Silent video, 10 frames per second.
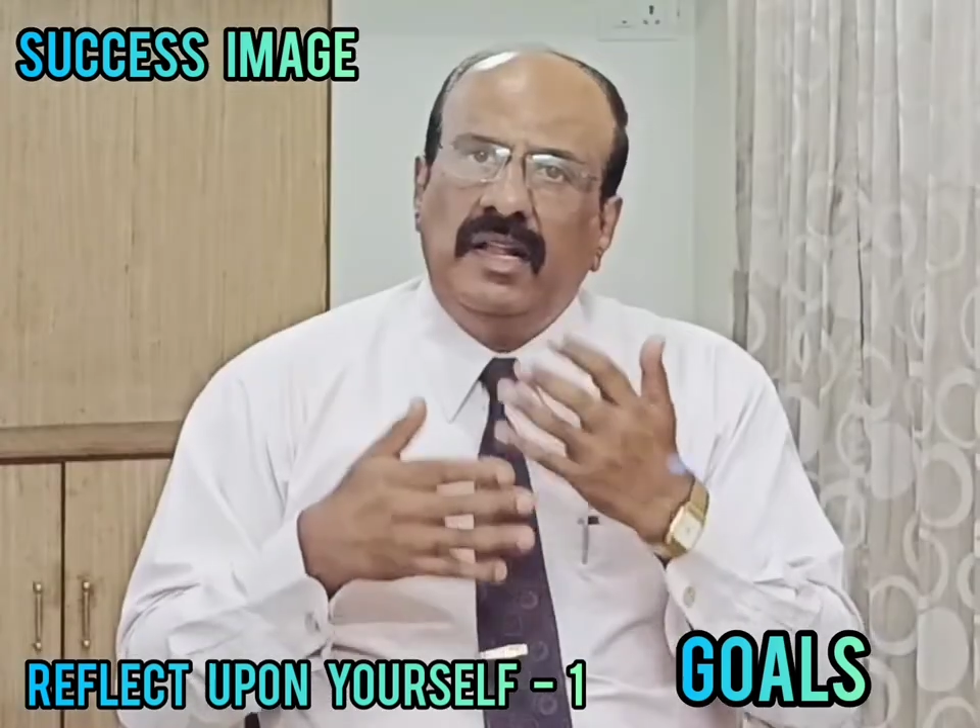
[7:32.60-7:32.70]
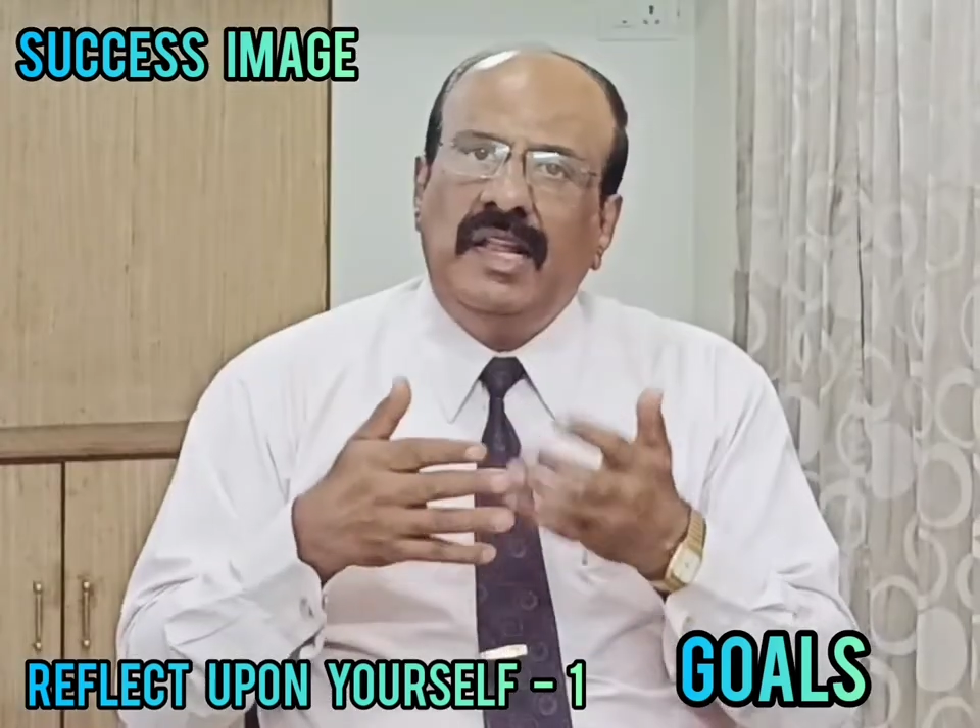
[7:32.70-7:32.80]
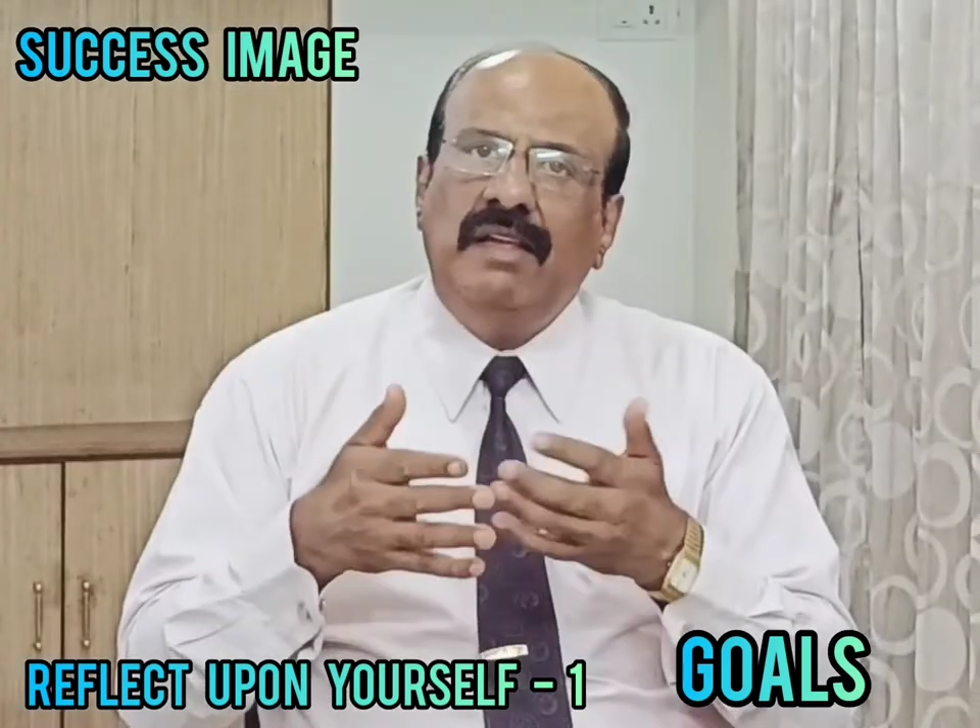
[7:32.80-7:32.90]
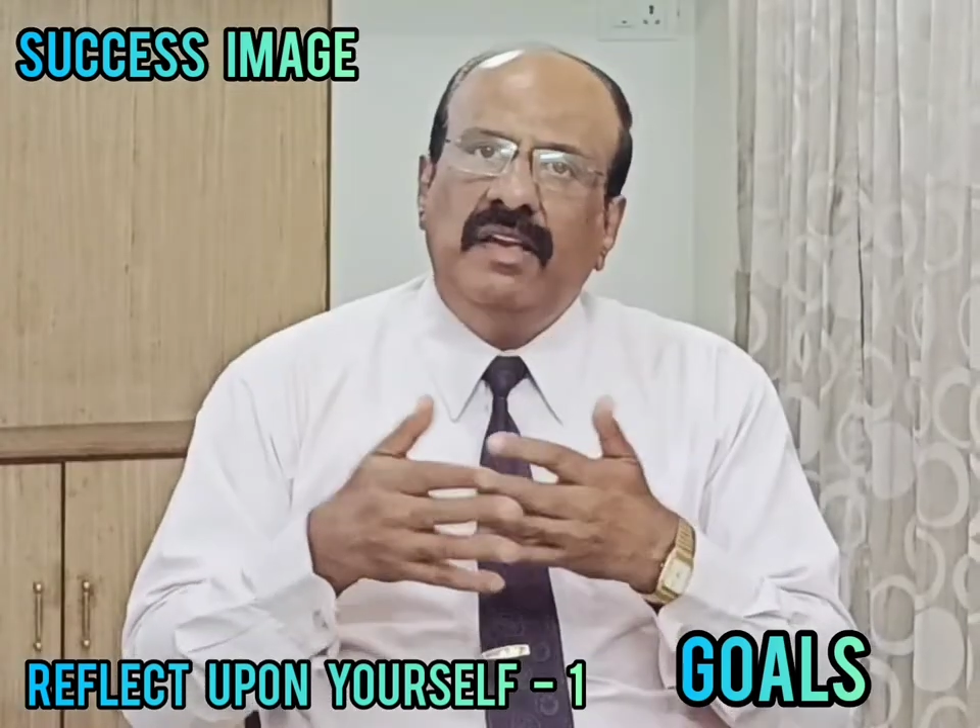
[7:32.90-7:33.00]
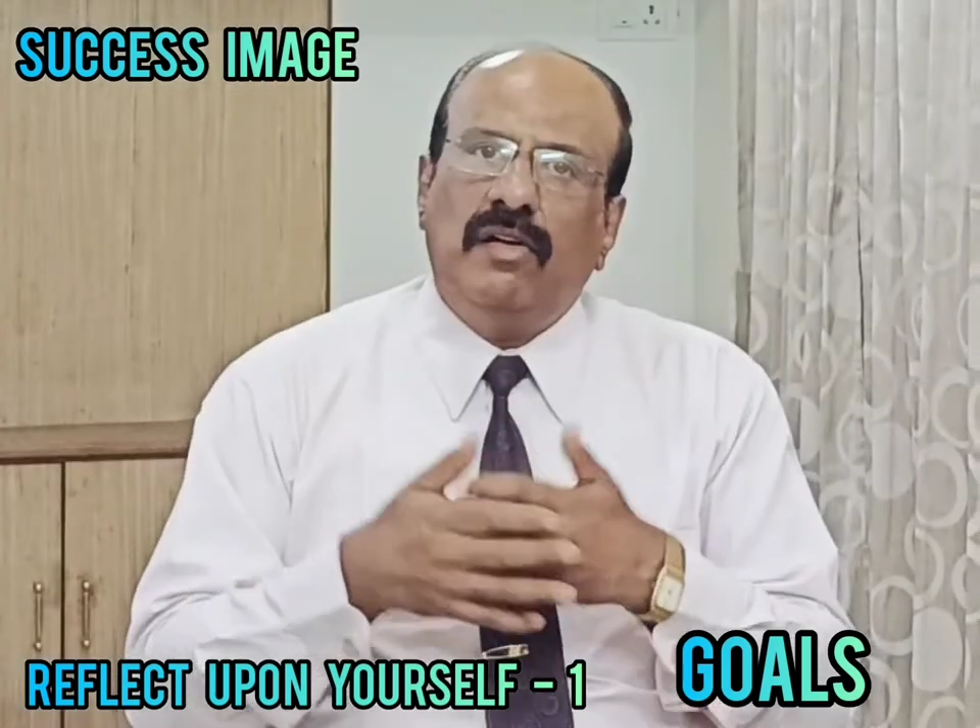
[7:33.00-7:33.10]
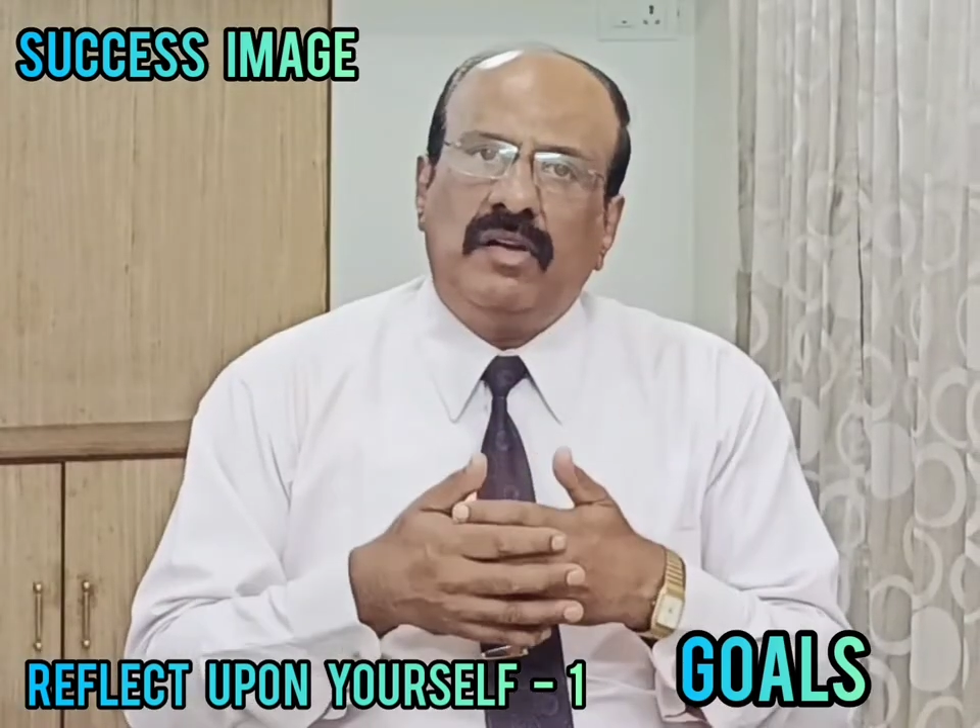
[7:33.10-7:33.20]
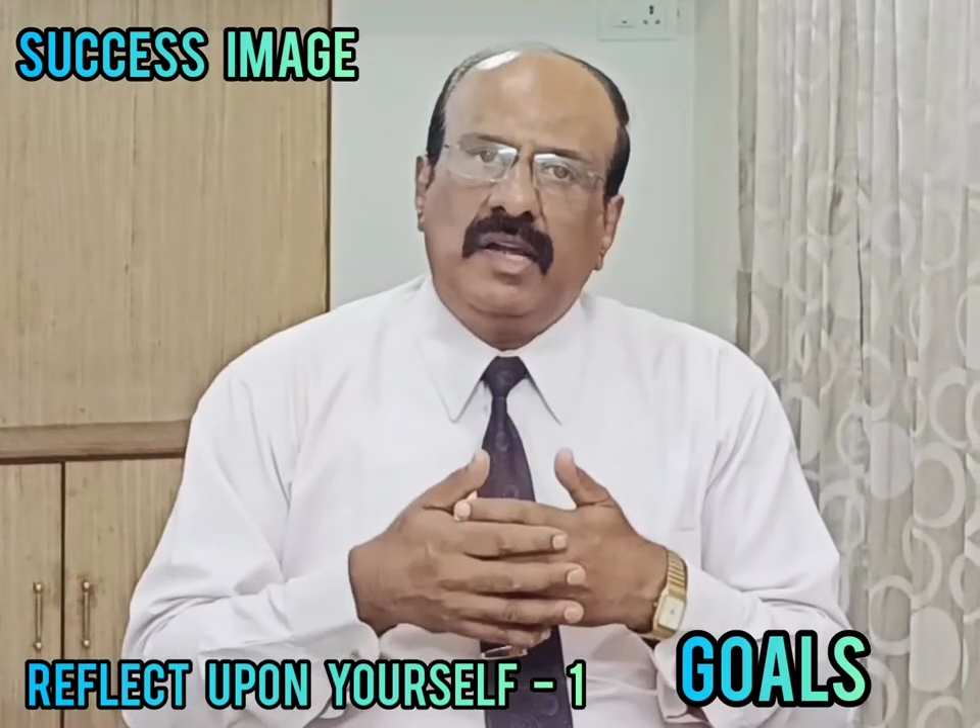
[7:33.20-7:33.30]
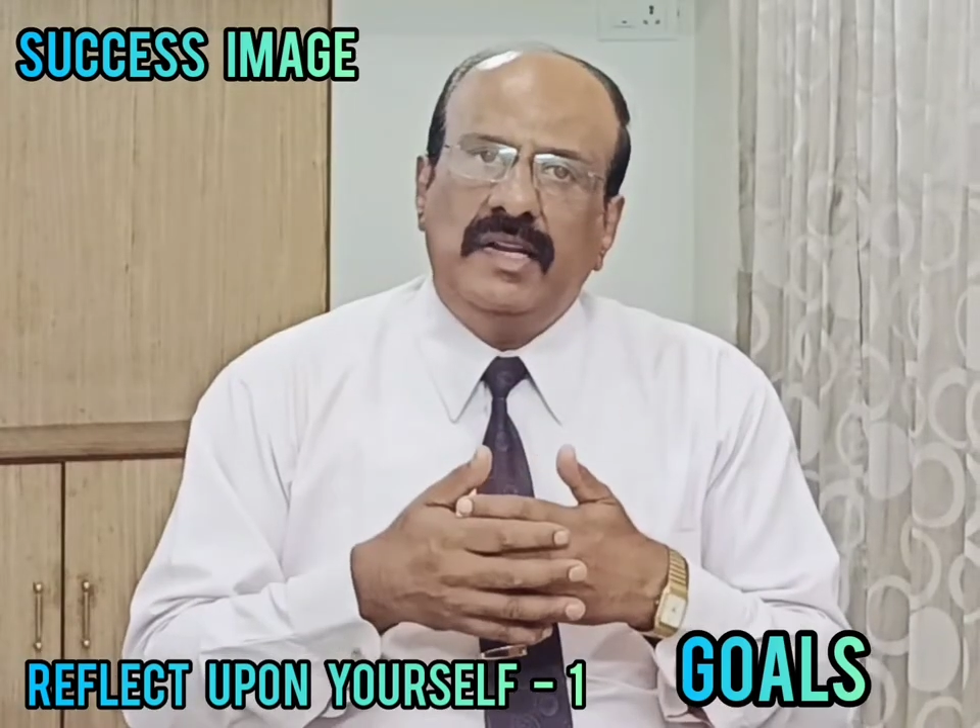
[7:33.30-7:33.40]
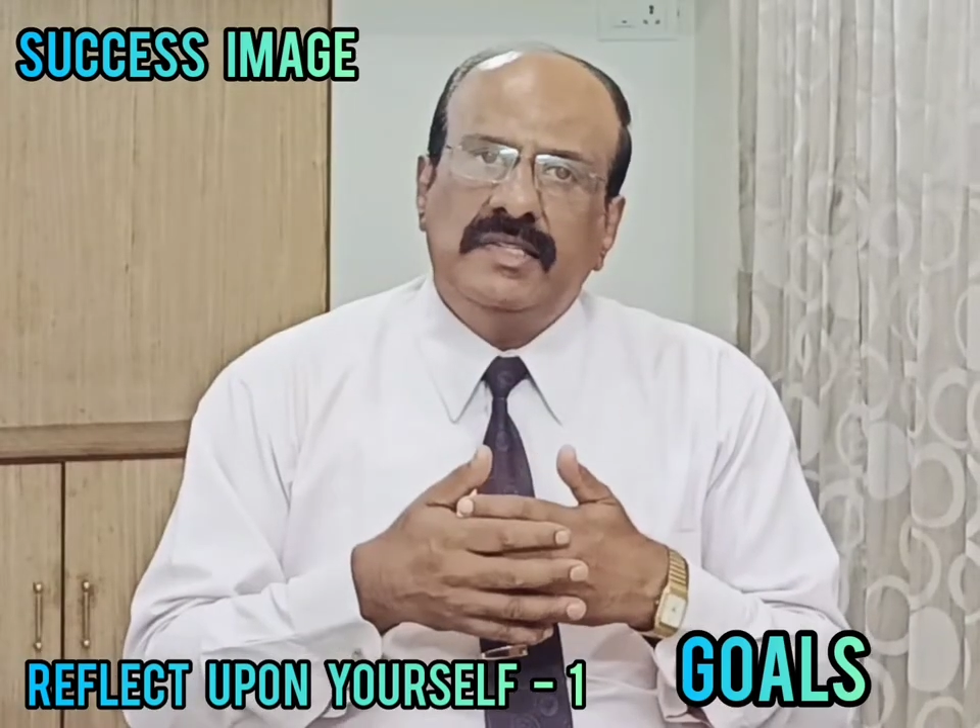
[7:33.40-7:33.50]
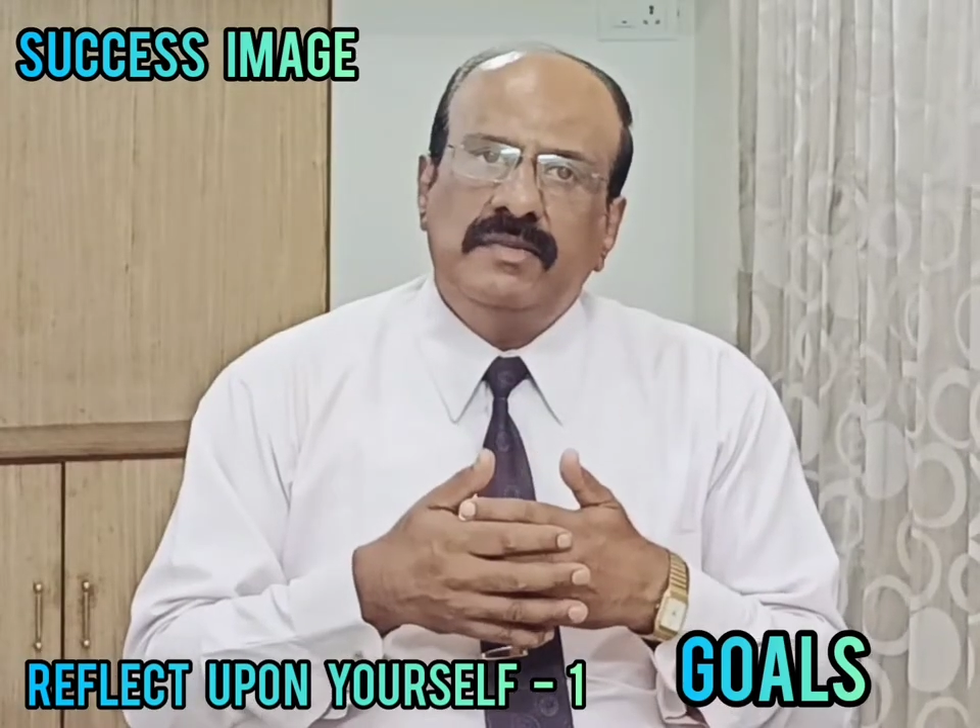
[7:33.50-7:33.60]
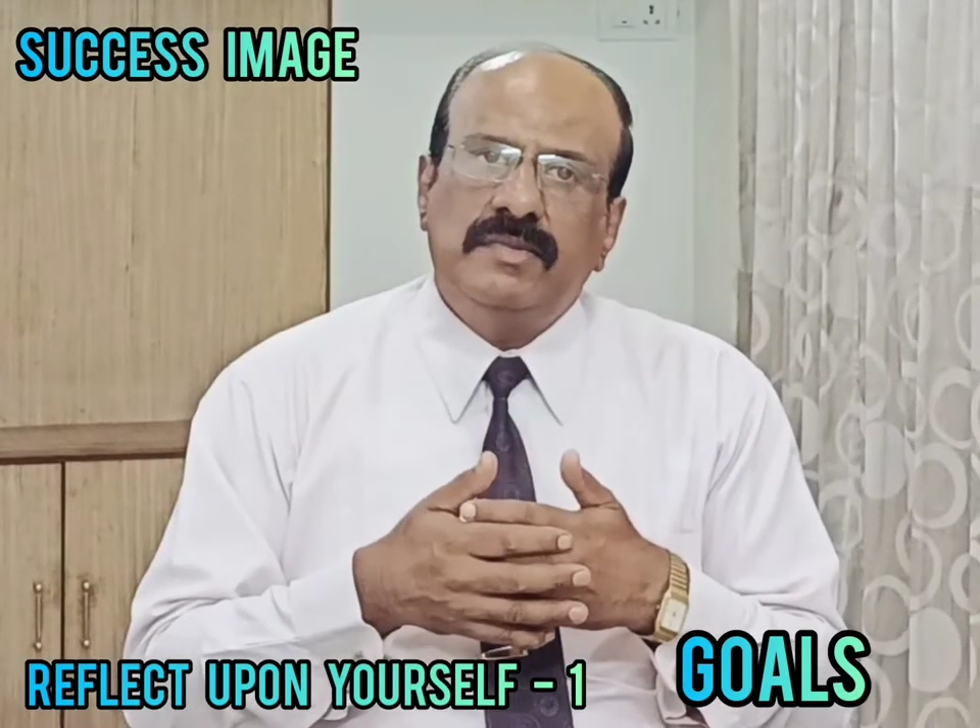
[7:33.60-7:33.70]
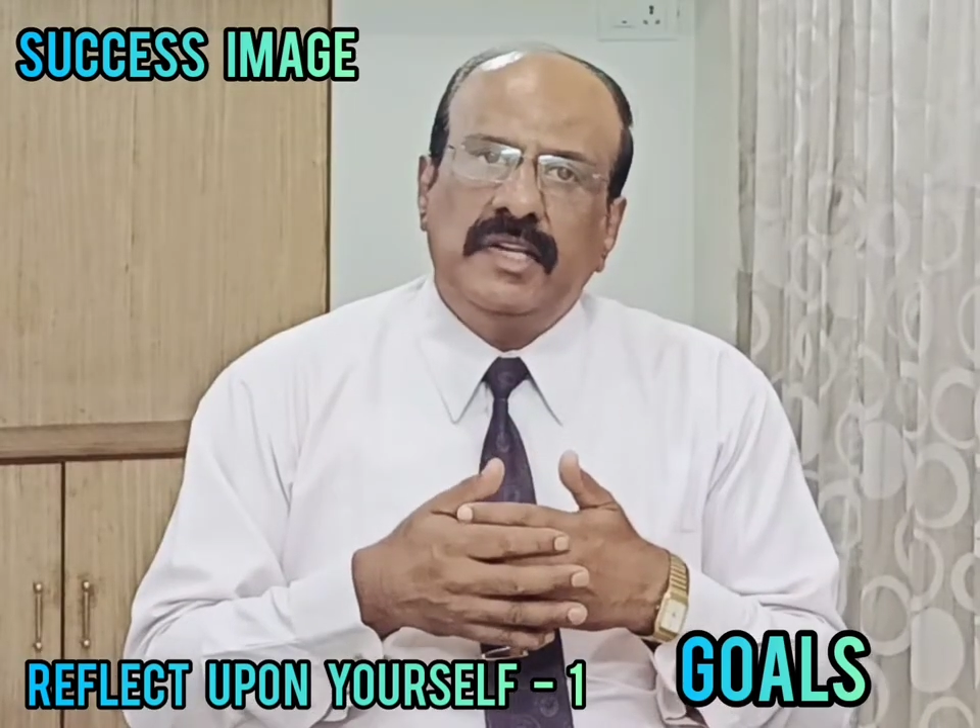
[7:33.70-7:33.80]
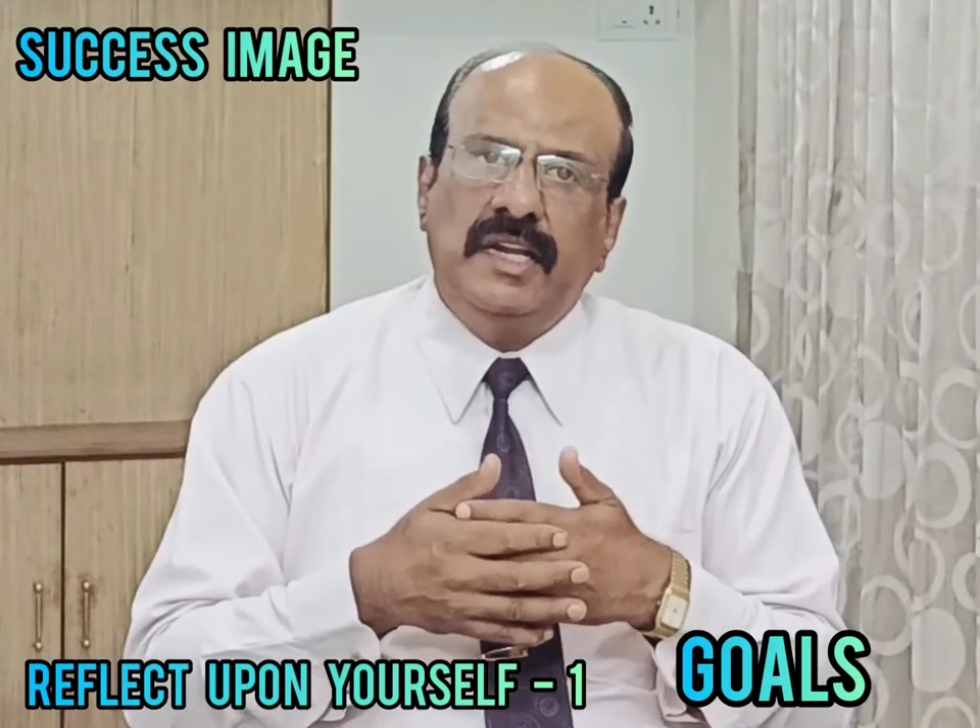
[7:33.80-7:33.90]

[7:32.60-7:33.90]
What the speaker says: living organisms,